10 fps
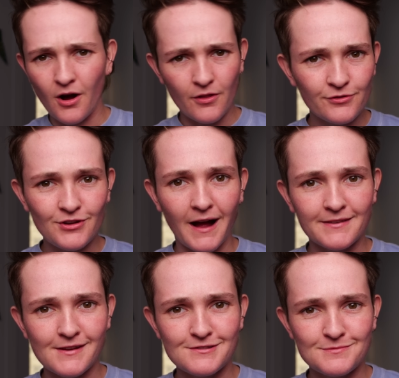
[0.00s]
all those
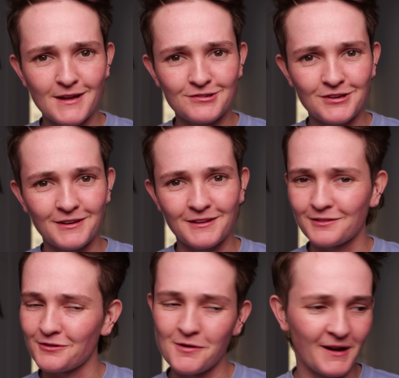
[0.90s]
cons I just mentioned,
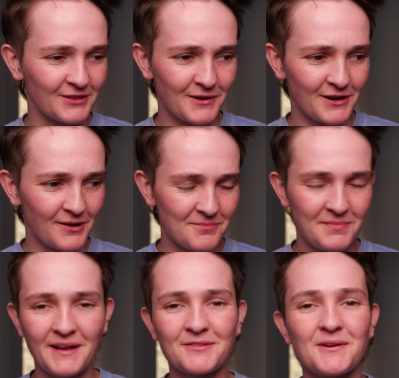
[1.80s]
throw them out the window,
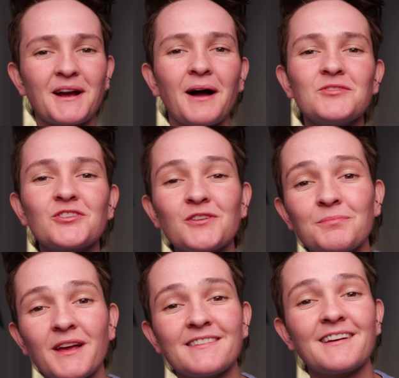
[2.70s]
because when it comes to
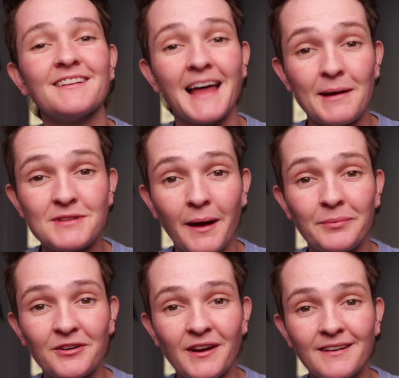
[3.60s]
replacing a laptop
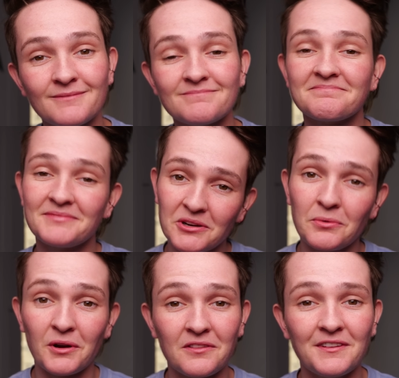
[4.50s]
screen, they're
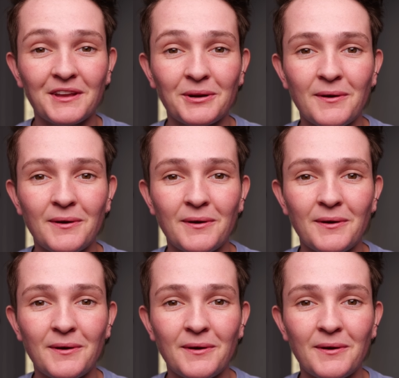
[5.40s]
worth dealing